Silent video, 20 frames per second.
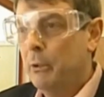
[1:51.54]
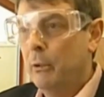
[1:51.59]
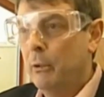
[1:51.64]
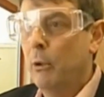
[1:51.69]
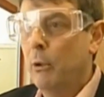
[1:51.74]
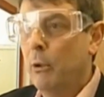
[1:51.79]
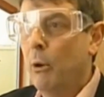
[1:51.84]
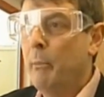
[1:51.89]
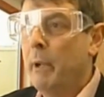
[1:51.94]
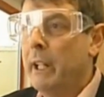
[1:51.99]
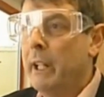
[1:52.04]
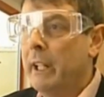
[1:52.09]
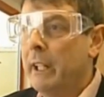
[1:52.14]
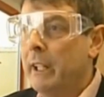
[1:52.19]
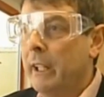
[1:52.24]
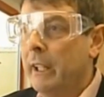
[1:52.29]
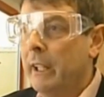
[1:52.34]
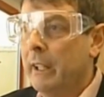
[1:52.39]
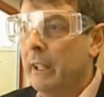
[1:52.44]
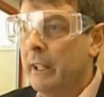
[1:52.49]
The petrol that we're
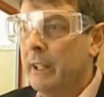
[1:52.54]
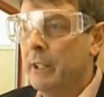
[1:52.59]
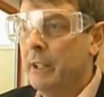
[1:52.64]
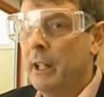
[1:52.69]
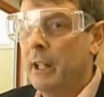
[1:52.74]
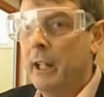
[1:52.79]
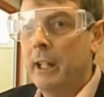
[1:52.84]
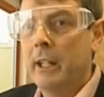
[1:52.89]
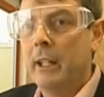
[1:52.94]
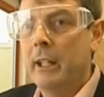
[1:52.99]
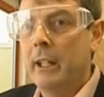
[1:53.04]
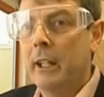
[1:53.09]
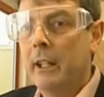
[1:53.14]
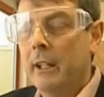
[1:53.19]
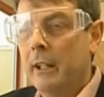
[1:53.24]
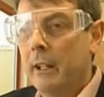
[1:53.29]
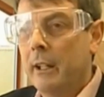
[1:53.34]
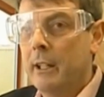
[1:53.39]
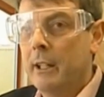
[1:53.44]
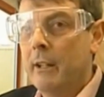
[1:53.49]
making is
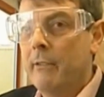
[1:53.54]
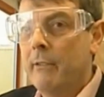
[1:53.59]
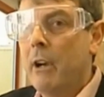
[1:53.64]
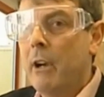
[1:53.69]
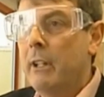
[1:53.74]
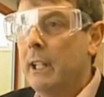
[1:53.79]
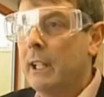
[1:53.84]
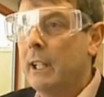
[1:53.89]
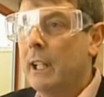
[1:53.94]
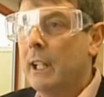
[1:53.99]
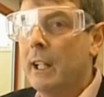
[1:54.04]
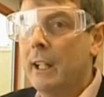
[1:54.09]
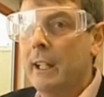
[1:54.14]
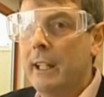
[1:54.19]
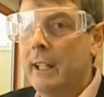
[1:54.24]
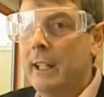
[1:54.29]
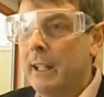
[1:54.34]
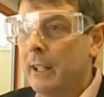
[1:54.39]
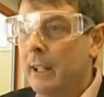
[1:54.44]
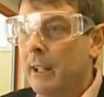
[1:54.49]
a very
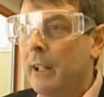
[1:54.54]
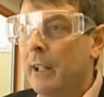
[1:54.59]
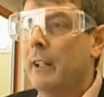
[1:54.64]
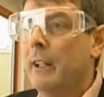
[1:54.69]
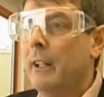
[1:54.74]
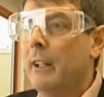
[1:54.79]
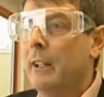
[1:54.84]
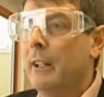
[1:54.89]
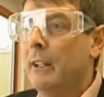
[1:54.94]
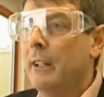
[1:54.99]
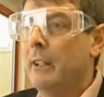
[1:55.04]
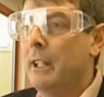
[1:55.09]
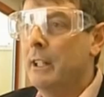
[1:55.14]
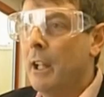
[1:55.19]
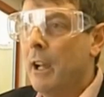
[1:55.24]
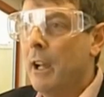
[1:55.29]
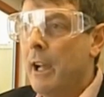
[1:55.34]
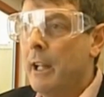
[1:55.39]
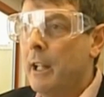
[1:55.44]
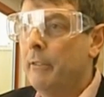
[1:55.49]
clean
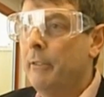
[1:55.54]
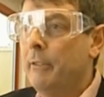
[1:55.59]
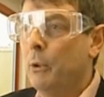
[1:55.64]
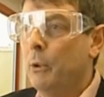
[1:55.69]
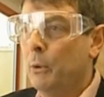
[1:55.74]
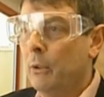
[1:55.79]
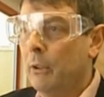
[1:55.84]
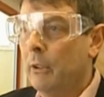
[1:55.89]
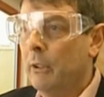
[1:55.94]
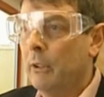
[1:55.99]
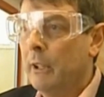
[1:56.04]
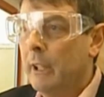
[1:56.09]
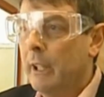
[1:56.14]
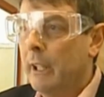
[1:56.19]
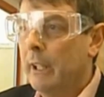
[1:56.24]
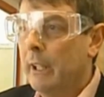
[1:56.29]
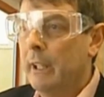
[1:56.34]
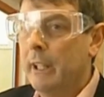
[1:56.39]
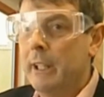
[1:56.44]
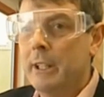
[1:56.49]
designer
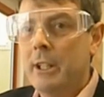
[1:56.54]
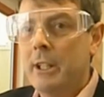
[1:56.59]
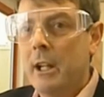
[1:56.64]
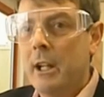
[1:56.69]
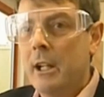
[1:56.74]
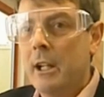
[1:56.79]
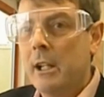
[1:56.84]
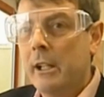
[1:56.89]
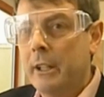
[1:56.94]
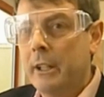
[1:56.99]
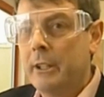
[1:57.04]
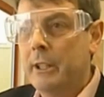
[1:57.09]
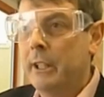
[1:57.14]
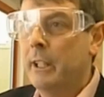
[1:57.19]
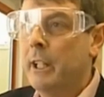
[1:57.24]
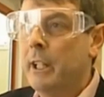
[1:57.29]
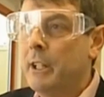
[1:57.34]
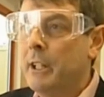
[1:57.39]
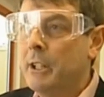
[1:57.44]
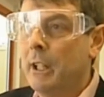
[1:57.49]
fuel, and it's
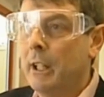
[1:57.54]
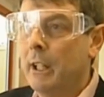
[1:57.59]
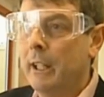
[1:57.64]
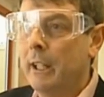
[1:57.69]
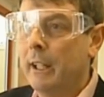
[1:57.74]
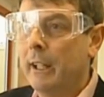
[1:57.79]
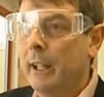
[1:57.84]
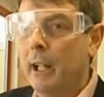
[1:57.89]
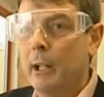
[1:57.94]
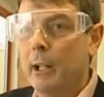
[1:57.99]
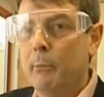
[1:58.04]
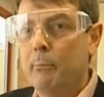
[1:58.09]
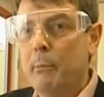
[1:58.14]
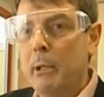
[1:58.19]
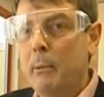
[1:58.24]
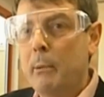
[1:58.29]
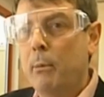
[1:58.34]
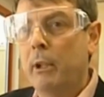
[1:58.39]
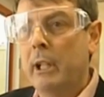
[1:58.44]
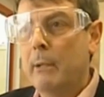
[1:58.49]
targeted initially
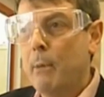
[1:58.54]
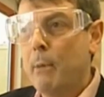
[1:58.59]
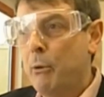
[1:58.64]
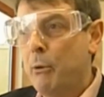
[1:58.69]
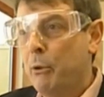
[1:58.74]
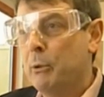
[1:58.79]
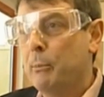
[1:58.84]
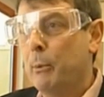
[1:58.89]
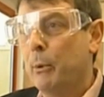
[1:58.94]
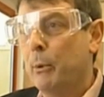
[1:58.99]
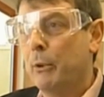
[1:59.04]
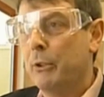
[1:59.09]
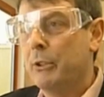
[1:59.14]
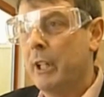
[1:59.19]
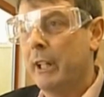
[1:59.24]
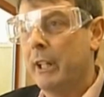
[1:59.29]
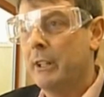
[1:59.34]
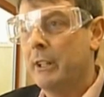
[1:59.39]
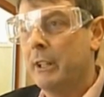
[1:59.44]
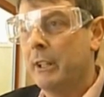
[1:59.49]
at people in the
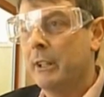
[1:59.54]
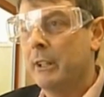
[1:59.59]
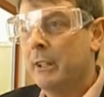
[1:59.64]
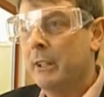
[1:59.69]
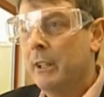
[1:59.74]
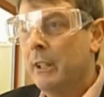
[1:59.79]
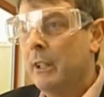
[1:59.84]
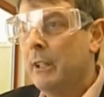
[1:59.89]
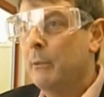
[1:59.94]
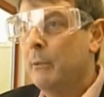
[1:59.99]
motorsport sector